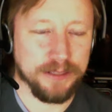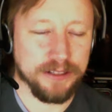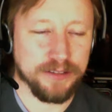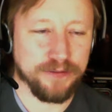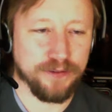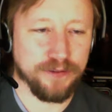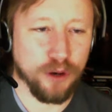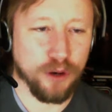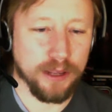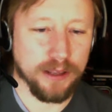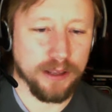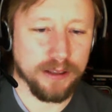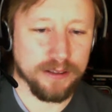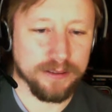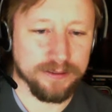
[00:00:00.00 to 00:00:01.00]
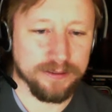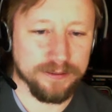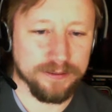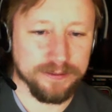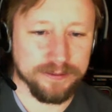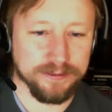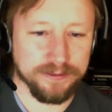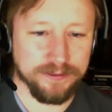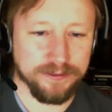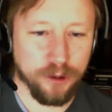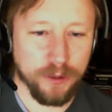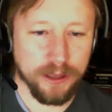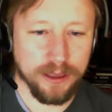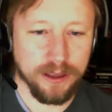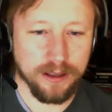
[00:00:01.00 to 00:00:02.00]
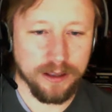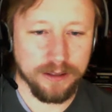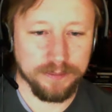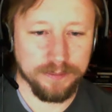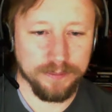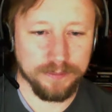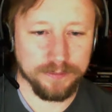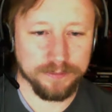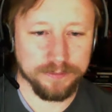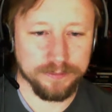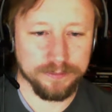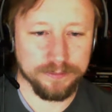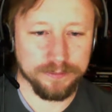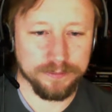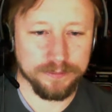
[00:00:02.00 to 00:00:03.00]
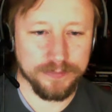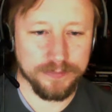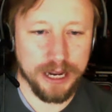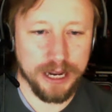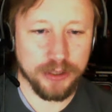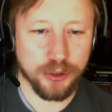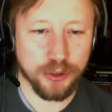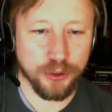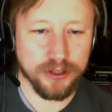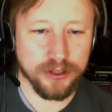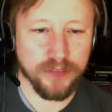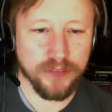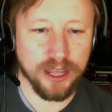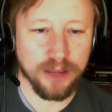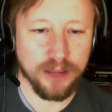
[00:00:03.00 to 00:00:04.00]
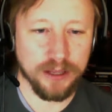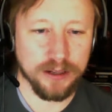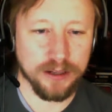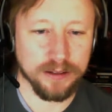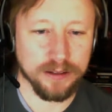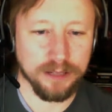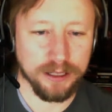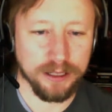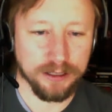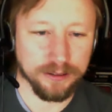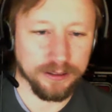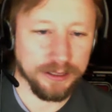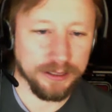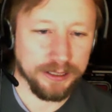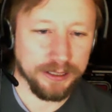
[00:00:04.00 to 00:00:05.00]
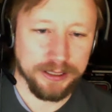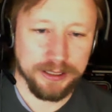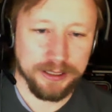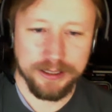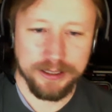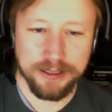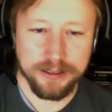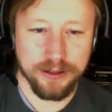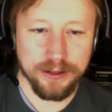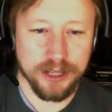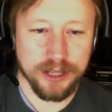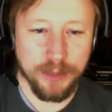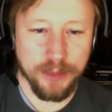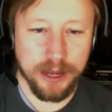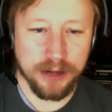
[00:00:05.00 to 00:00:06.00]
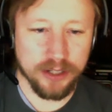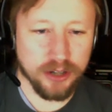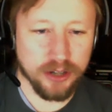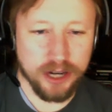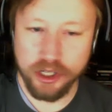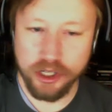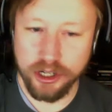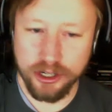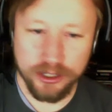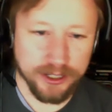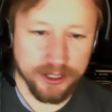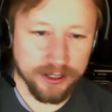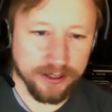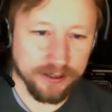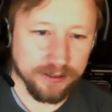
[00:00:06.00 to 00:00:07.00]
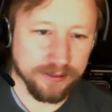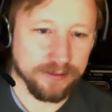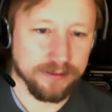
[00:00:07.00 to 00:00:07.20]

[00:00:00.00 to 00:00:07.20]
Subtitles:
forming the contours of the helmet and using a metal stretcher to